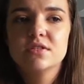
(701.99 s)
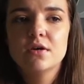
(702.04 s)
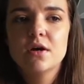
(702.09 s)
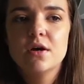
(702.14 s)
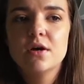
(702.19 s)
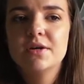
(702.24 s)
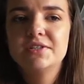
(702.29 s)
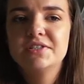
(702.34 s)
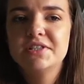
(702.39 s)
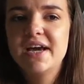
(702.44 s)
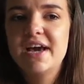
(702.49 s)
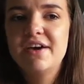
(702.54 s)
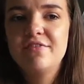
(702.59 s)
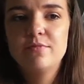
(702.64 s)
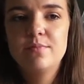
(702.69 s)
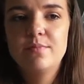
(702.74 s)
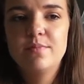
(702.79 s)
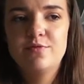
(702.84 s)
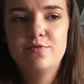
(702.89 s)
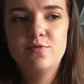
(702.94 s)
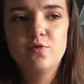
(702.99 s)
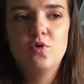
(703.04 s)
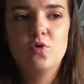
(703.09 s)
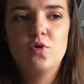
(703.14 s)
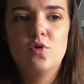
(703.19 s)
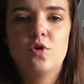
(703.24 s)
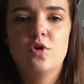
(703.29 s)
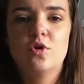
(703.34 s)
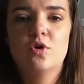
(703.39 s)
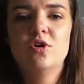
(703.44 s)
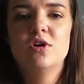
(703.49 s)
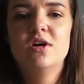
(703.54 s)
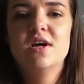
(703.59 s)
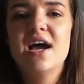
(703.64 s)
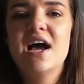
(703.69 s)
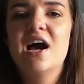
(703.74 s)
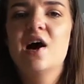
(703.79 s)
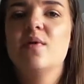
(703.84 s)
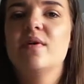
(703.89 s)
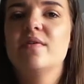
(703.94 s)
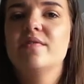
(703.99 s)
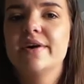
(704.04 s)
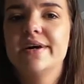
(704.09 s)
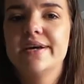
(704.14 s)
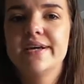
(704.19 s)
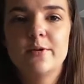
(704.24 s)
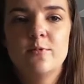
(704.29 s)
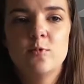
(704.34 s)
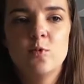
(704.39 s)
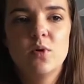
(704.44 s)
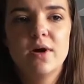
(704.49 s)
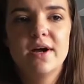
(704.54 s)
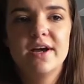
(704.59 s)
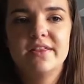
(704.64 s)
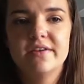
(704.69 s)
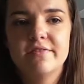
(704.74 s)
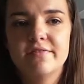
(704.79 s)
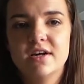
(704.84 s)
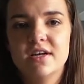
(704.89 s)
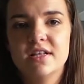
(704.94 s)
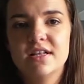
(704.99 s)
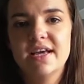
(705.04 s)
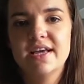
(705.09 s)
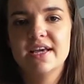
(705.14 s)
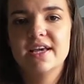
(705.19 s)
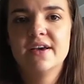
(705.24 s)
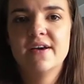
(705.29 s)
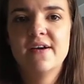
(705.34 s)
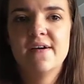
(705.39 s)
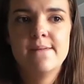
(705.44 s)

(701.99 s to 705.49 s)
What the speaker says: and I haven't before. However, I am aware there are like